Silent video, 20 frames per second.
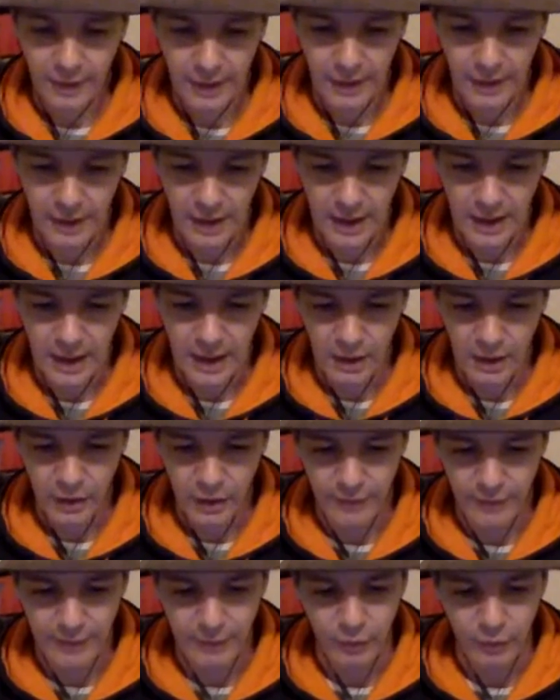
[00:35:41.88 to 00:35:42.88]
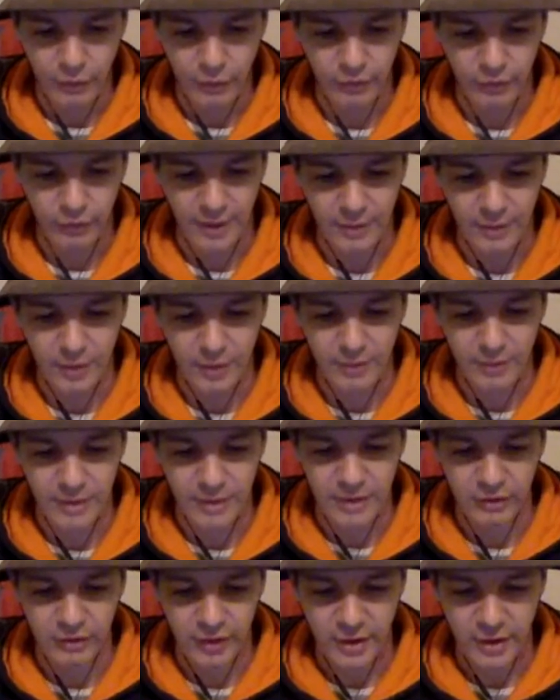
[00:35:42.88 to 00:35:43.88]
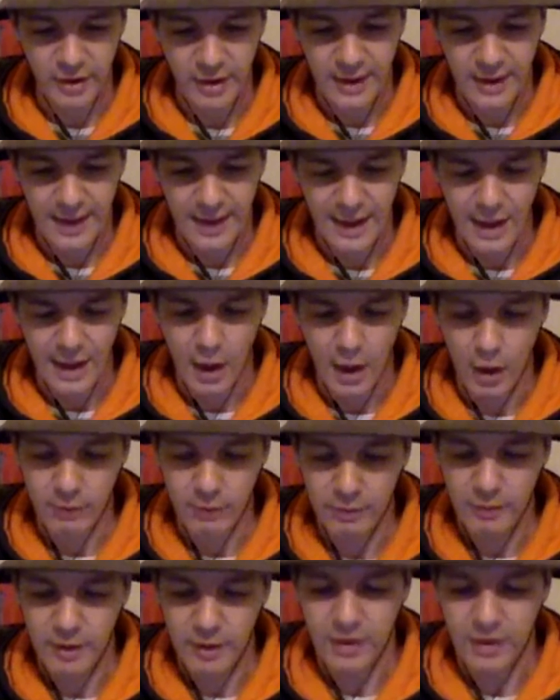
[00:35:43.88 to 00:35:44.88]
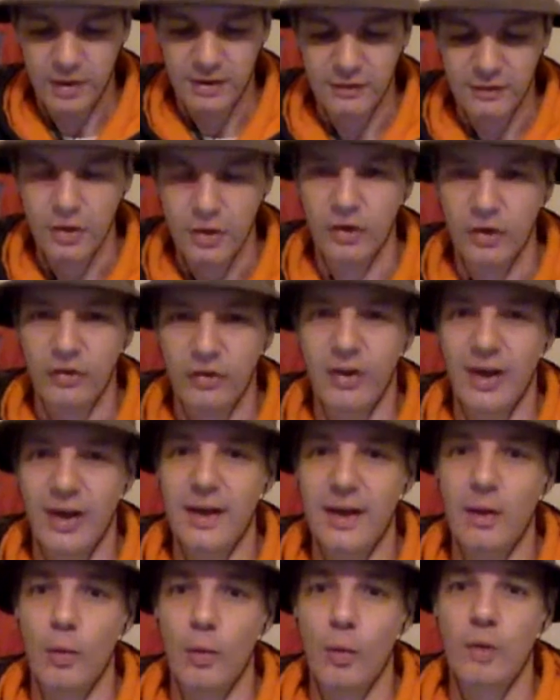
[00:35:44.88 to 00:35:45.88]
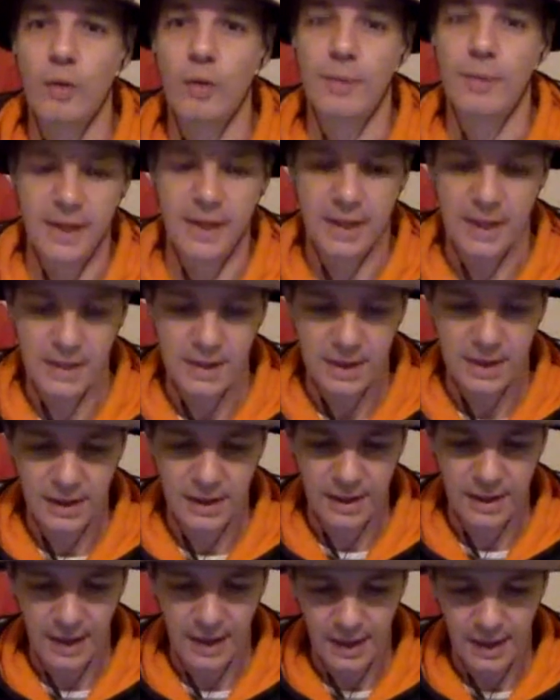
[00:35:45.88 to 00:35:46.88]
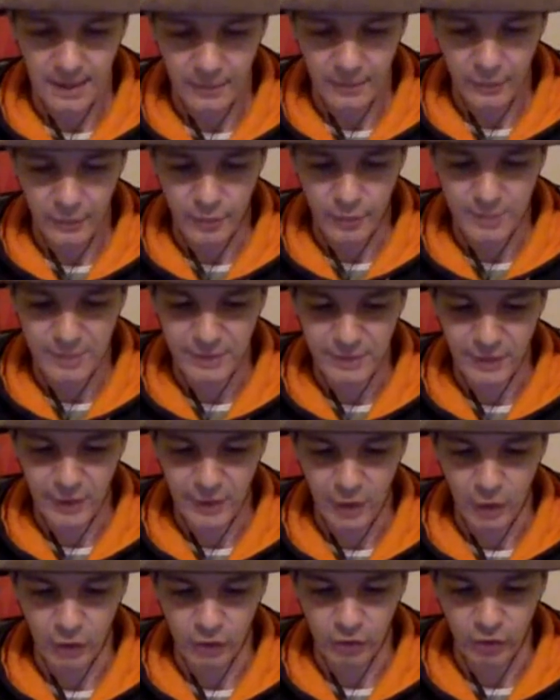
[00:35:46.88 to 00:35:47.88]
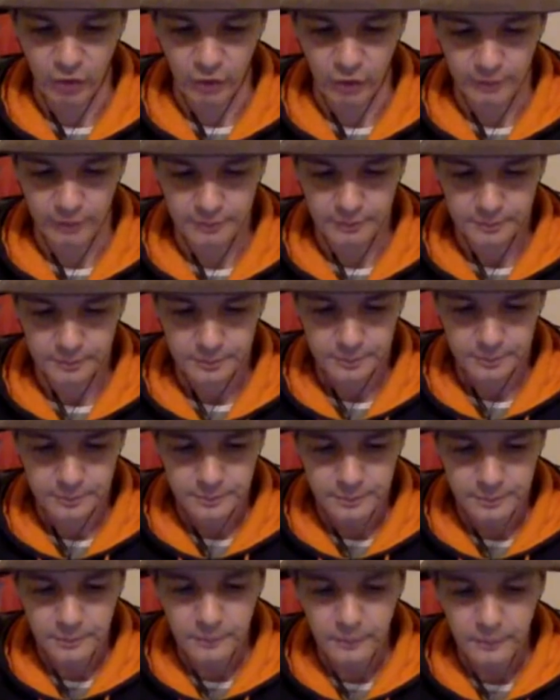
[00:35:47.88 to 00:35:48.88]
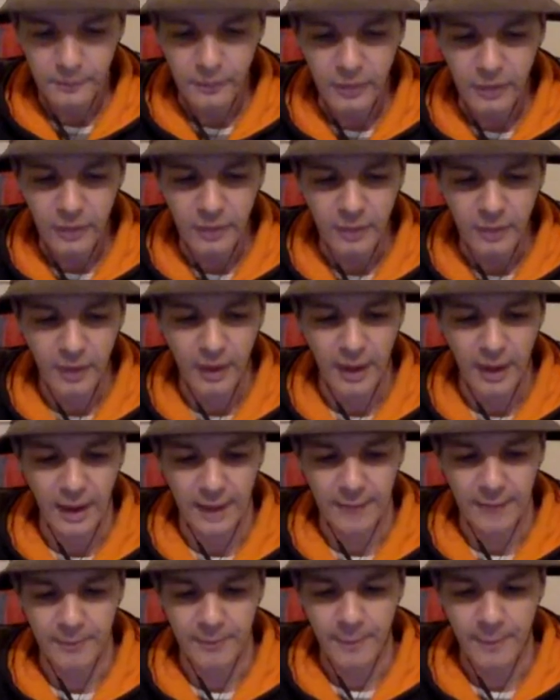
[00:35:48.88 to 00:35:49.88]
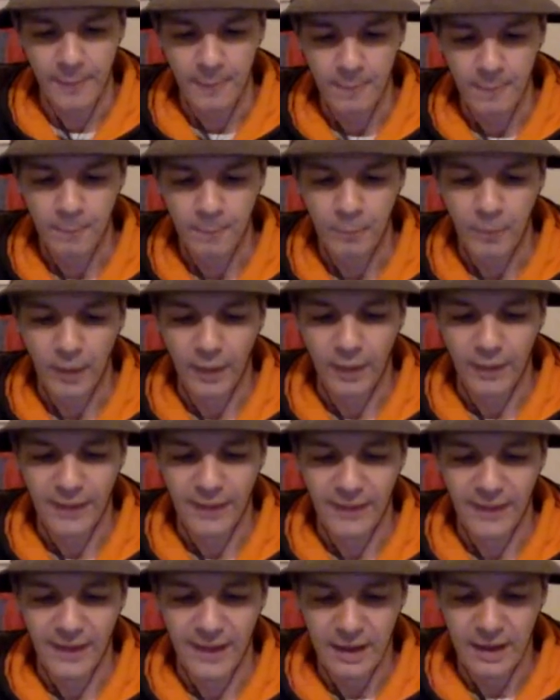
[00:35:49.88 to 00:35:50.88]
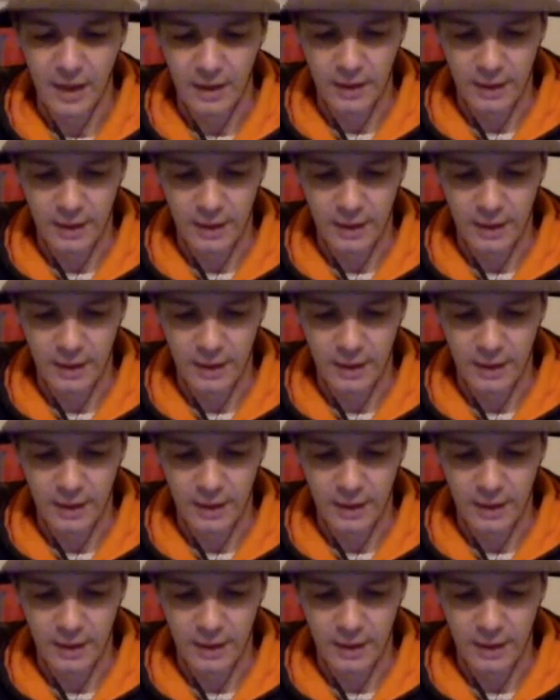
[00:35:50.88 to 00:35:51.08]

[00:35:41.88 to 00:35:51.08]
The Rebels and Brumbies at home, you've got to say, would be a bit of a long shot. Then they